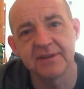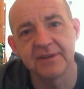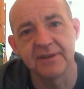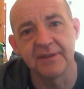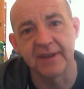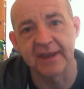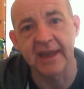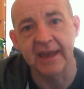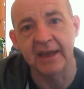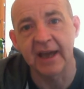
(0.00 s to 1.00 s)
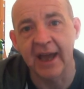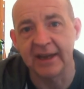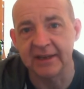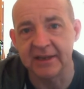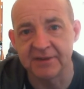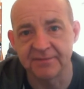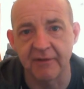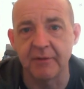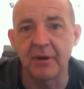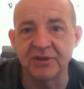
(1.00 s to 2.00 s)
the king and is
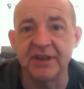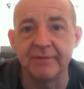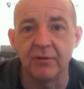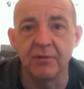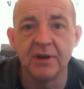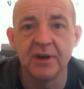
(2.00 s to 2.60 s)
very much evil.